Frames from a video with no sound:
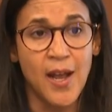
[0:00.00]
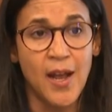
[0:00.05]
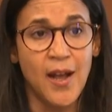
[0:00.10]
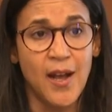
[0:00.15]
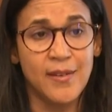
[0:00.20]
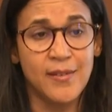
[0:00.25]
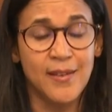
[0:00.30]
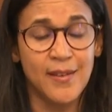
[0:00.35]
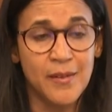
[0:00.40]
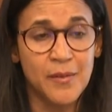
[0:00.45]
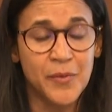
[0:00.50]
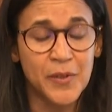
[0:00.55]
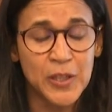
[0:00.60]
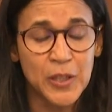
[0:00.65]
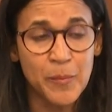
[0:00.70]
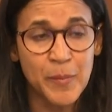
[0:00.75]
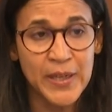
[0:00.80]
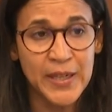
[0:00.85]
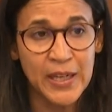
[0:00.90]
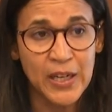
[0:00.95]
As a
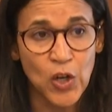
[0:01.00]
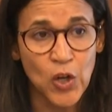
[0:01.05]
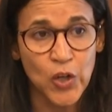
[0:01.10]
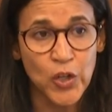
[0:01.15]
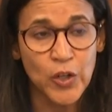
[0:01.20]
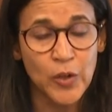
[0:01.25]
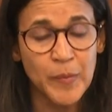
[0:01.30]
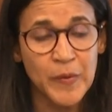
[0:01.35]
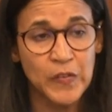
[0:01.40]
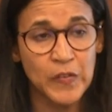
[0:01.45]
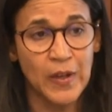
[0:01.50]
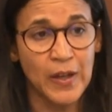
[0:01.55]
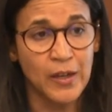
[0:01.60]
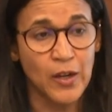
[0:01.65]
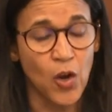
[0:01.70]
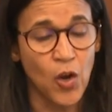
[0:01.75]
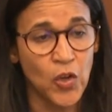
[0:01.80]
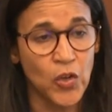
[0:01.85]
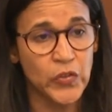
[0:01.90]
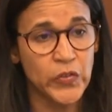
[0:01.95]
development economist and
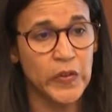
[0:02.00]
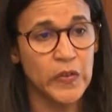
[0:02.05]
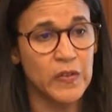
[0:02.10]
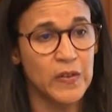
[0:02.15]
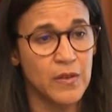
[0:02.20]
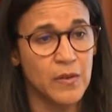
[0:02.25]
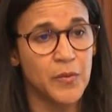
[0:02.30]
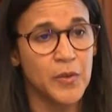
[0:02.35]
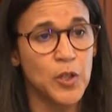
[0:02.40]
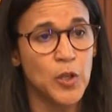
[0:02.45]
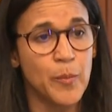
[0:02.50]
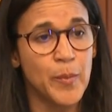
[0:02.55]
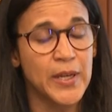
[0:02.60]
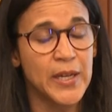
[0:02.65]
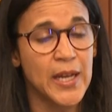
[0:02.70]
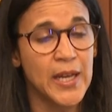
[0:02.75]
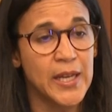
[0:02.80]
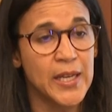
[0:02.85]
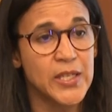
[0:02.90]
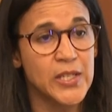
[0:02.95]
also as a development
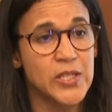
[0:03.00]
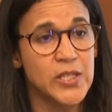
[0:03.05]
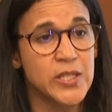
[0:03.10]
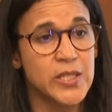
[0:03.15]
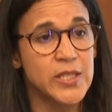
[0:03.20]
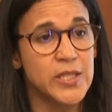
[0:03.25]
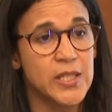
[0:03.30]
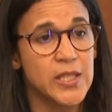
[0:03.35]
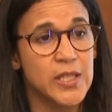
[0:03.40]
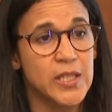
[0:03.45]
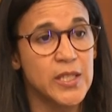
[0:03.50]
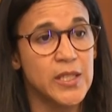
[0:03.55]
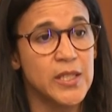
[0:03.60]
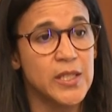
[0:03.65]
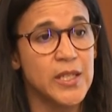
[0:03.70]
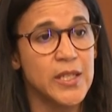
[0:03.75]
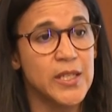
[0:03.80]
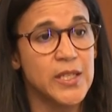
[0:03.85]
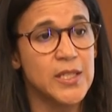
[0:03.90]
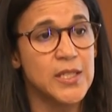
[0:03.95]
agency,
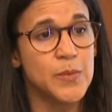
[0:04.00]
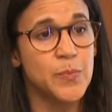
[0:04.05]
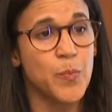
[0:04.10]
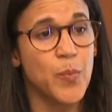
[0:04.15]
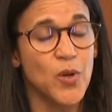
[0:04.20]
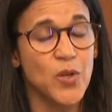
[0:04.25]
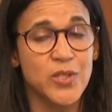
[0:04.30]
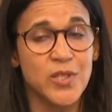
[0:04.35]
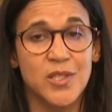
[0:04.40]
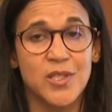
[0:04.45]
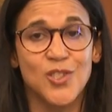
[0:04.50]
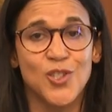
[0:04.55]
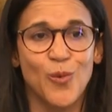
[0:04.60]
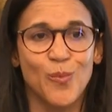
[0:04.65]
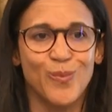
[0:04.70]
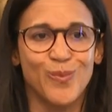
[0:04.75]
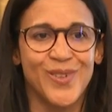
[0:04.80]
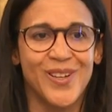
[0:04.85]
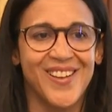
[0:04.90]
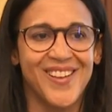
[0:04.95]
this poses
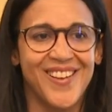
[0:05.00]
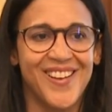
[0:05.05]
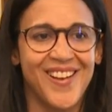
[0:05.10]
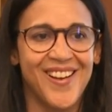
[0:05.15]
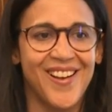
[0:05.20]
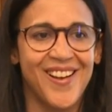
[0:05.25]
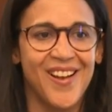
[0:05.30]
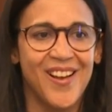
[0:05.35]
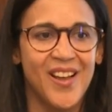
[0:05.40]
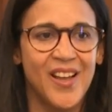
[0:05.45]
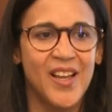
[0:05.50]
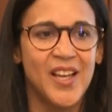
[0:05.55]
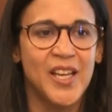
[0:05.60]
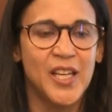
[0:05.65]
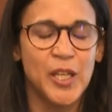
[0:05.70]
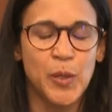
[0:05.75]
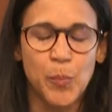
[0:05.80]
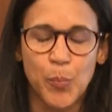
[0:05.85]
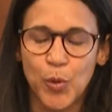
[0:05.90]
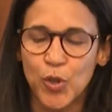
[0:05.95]
some
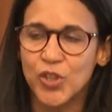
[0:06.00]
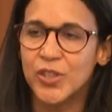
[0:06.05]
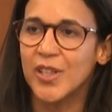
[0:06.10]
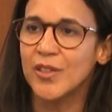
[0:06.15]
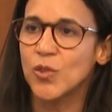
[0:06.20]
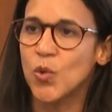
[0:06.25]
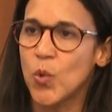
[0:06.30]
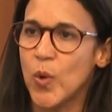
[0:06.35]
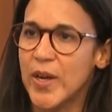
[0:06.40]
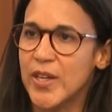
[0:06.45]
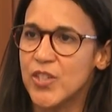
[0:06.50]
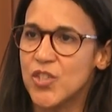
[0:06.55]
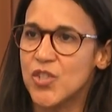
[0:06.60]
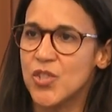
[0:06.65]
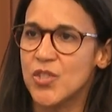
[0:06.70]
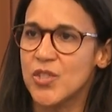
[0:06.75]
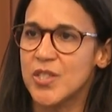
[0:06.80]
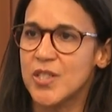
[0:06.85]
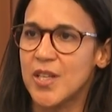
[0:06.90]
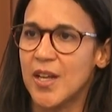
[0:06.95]
important
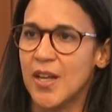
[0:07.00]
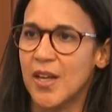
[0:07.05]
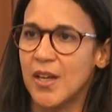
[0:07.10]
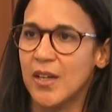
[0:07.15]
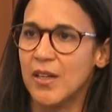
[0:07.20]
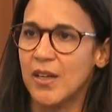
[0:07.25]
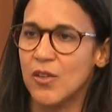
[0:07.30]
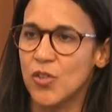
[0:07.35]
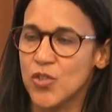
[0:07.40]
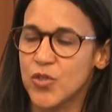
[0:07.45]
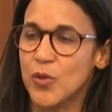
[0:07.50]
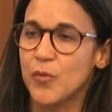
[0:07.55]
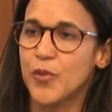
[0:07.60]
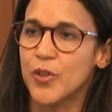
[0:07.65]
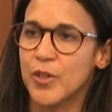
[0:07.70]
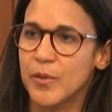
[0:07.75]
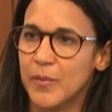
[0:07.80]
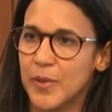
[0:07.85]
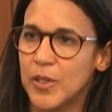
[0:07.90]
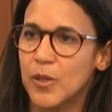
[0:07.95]
questions, and also
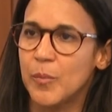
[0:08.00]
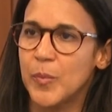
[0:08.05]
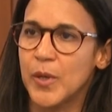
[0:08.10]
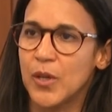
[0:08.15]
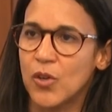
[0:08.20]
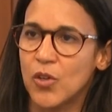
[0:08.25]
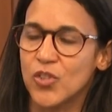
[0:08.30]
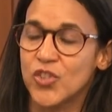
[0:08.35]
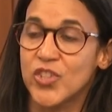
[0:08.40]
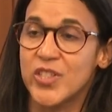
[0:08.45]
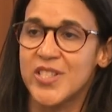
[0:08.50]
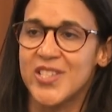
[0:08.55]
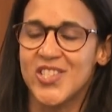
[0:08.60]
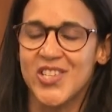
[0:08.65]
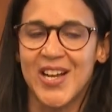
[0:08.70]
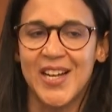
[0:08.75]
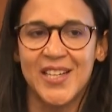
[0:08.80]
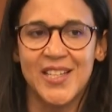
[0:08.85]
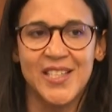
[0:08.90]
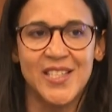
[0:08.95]
for developing countries,
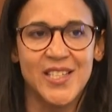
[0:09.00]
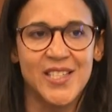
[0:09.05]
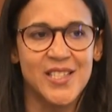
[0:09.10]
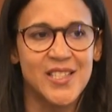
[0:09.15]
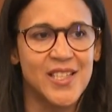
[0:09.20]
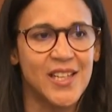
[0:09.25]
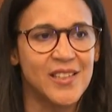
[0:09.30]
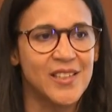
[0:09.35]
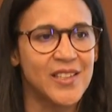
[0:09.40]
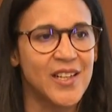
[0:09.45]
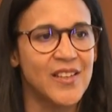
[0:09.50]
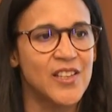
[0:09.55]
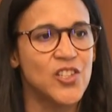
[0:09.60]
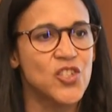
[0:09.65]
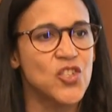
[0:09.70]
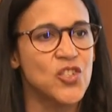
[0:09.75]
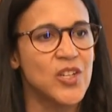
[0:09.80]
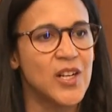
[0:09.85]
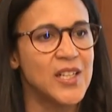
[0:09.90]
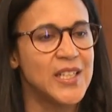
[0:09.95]
challenges that
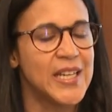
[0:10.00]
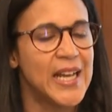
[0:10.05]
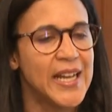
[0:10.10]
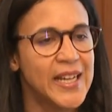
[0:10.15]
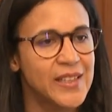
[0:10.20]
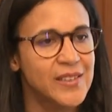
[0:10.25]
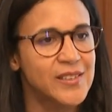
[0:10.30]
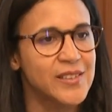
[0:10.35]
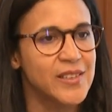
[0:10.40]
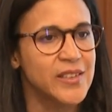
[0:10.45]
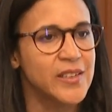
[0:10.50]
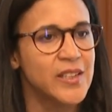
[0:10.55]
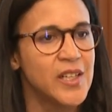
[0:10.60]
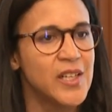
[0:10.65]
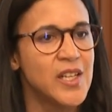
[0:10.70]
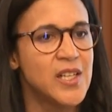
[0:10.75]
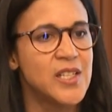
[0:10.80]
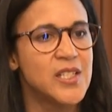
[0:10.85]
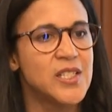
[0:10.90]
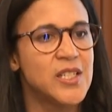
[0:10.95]
traditionally enter
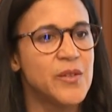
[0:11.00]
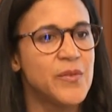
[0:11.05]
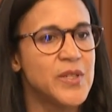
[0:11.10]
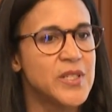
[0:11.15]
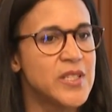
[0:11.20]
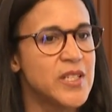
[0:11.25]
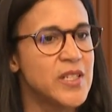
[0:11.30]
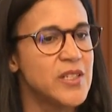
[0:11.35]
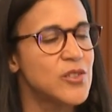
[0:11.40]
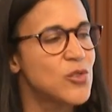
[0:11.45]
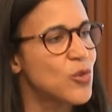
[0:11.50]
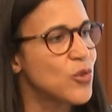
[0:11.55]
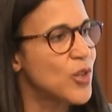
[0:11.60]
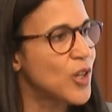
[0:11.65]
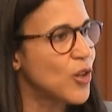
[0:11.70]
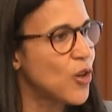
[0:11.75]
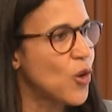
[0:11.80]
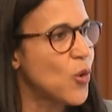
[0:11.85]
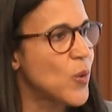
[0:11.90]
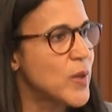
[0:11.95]
GVCs through
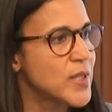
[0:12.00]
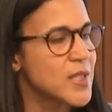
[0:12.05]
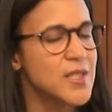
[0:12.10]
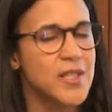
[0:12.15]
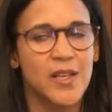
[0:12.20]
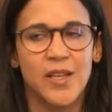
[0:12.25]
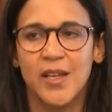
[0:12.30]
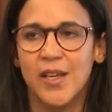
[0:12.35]
the lowest